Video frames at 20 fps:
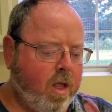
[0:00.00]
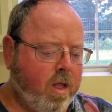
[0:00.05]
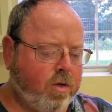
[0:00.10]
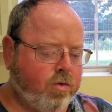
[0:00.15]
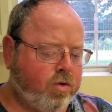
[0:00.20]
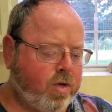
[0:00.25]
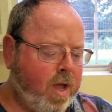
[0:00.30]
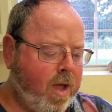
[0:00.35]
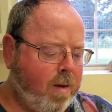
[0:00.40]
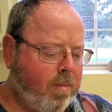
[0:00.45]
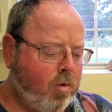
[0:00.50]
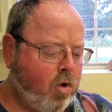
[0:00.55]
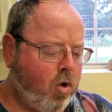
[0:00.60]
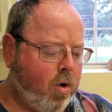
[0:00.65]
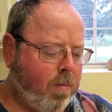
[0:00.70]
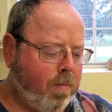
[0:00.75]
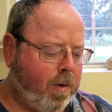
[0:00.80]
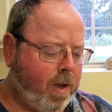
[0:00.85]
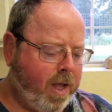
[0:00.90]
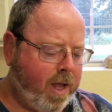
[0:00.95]
say I'm
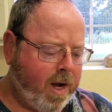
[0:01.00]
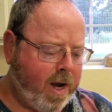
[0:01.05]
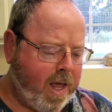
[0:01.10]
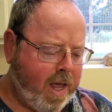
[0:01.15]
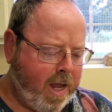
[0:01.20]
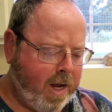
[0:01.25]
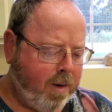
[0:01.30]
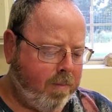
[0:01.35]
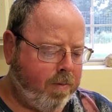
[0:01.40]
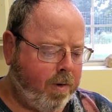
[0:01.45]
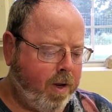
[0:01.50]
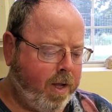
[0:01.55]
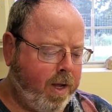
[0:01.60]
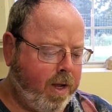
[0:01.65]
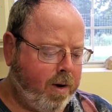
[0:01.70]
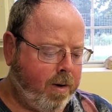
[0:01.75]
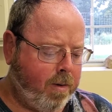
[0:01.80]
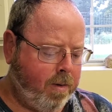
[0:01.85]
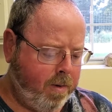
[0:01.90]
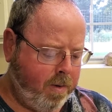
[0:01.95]
going to plant
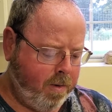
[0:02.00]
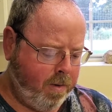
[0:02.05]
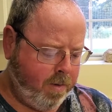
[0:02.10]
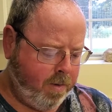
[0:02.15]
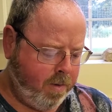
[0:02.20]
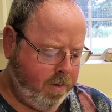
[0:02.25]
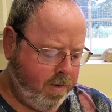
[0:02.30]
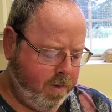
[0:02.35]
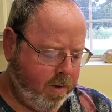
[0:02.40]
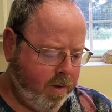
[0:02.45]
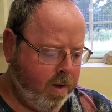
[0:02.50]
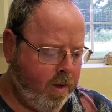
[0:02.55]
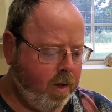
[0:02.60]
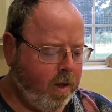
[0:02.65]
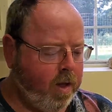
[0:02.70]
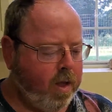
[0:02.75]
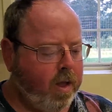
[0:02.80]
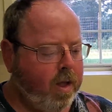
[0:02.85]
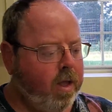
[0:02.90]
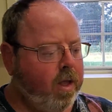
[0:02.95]
eggplant.
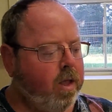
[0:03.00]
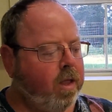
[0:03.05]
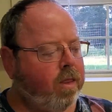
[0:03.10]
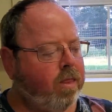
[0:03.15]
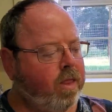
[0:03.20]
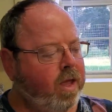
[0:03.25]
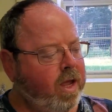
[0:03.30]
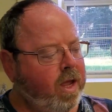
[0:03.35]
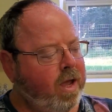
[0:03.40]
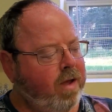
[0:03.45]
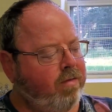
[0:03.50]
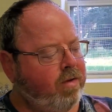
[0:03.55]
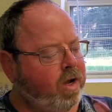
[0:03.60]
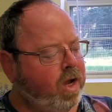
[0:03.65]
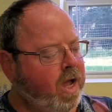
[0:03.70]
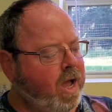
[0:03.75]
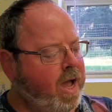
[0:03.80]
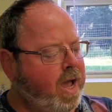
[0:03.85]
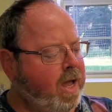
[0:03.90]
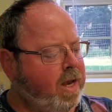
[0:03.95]
They have a
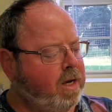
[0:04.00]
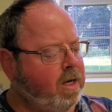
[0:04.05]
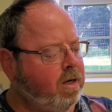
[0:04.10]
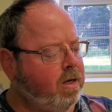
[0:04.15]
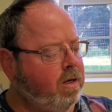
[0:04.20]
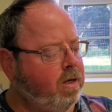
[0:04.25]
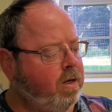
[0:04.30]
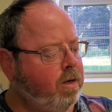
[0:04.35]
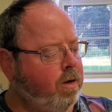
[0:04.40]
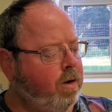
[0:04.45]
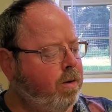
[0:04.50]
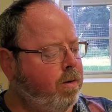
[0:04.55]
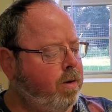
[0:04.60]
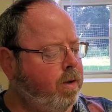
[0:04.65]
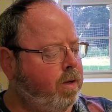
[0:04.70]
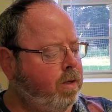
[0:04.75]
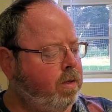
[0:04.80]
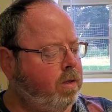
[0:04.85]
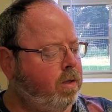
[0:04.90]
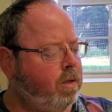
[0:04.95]
guide in
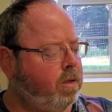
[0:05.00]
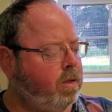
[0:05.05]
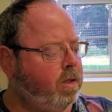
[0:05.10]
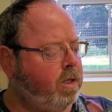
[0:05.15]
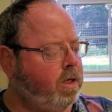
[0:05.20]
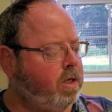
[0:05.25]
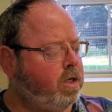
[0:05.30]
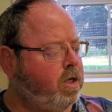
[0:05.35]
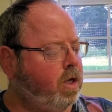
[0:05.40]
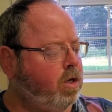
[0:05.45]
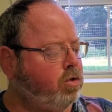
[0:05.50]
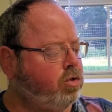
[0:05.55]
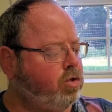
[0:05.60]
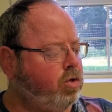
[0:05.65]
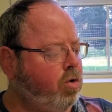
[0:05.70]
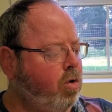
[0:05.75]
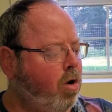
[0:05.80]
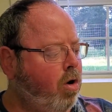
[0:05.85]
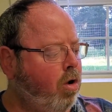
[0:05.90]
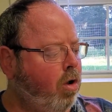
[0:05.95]
here that tells
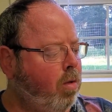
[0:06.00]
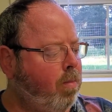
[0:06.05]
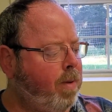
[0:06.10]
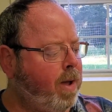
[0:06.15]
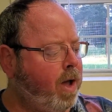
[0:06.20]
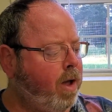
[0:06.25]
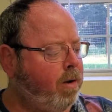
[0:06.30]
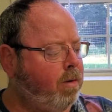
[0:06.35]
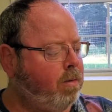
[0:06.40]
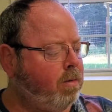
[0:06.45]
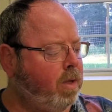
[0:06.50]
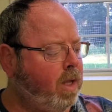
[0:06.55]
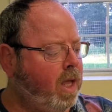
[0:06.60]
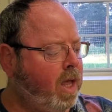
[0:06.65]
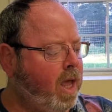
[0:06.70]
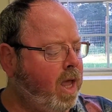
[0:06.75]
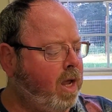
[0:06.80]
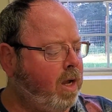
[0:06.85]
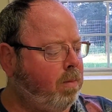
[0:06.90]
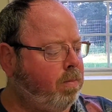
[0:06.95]
you all about
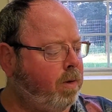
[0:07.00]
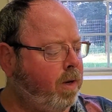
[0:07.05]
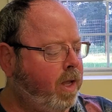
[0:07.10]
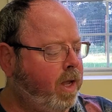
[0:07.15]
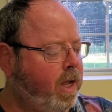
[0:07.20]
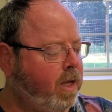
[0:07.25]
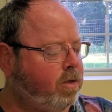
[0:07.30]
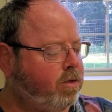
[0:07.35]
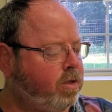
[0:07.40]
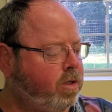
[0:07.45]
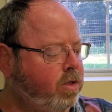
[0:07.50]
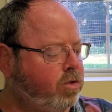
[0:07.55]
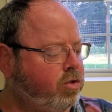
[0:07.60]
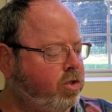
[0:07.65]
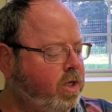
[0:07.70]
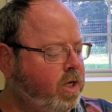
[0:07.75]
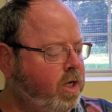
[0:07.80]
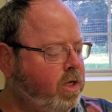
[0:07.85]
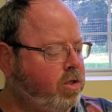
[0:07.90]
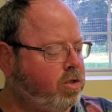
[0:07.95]
eggplants,
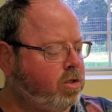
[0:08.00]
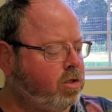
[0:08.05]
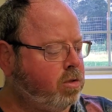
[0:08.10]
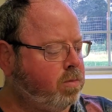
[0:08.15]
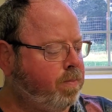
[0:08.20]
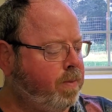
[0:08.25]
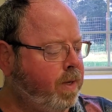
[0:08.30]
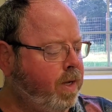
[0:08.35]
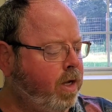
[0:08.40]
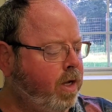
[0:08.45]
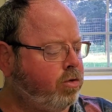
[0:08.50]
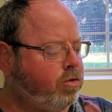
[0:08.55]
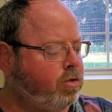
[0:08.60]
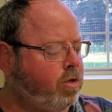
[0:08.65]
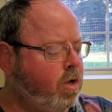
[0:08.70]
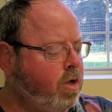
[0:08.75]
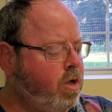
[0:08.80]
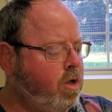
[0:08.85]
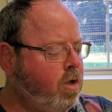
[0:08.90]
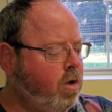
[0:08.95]
diseases, pests,
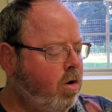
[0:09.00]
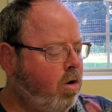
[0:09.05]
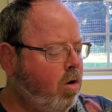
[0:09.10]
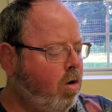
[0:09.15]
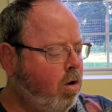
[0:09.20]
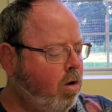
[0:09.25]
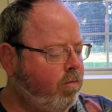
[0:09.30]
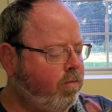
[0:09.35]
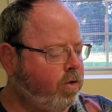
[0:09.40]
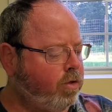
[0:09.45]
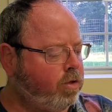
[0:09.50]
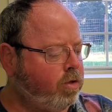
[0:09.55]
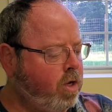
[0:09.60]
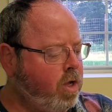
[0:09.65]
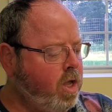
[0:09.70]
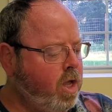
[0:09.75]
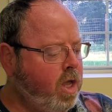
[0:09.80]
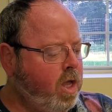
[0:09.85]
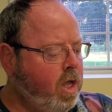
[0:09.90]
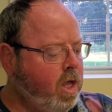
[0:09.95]
harvest.
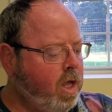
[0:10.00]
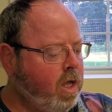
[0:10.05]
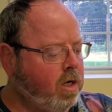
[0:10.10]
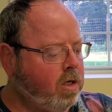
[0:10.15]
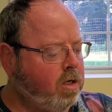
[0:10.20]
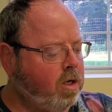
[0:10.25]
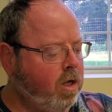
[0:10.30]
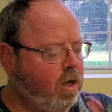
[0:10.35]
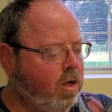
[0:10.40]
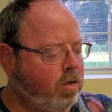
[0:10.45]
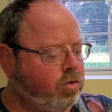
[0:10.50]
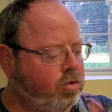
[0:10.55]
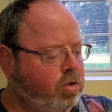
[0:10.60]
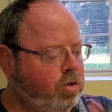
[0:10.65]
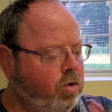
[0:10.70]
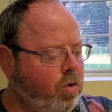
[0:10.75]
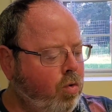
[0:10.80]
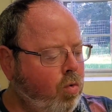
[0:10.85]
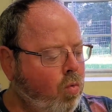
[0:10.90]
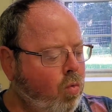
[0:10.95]
It tells
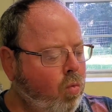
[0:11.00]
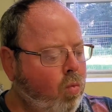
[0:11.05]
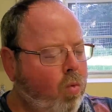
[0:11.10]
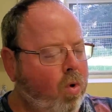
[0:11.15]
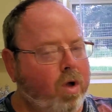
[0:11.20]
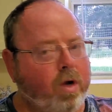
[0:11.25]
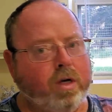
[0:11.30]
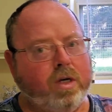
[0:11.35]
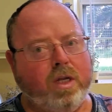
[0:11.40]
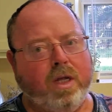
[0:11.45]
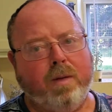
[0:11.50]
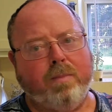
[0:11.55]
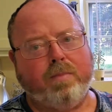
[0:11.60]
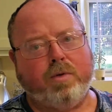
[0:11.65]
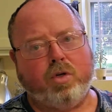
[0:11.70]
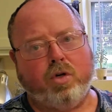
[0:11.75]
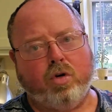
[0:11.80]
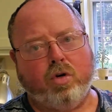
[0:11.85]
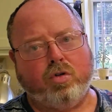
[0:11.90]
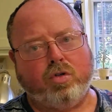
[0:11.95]
you what
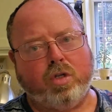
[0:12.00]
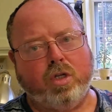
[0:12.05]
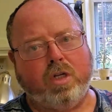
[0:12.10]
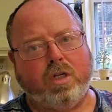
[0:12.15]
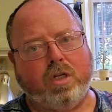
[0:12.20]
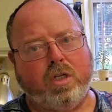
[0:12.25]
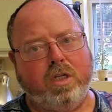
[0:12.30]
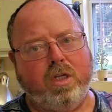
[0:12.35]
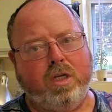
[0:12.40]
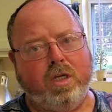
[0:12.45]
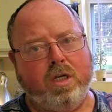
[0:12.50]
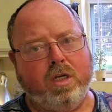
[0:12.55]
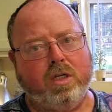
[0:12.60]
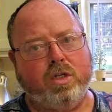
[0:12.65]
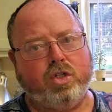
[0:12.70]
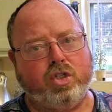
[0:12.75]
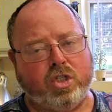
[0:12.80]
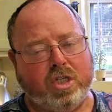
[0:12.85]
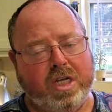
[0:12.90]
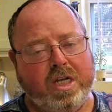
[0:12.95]
temperatures that the
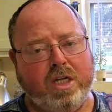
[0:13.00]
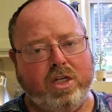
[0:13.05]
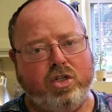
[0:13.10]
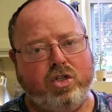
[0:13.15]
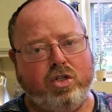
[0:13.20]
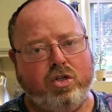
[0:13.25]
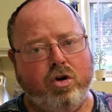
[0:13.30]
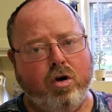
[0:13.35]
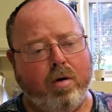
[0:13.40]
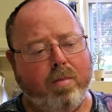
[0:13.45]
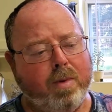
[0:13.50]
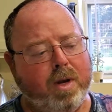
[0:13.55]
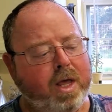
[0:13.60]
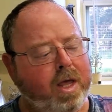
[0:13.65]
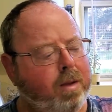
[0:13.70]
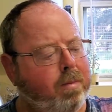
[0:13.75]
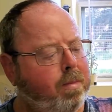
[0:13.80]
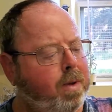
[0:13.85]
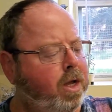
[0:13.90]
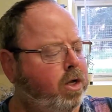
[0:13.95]
seeds
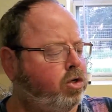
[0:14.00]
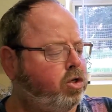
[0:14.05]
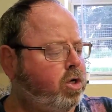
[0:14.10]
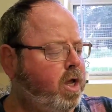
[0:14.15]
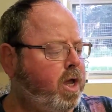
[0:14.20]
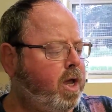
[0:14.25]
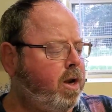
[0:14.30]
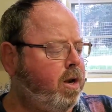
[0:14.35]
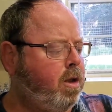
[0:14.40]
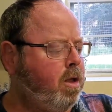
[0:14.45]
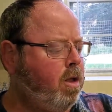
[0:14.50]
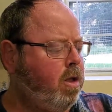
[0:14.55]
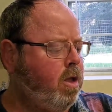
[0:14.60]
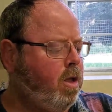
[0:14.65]
germinate best at.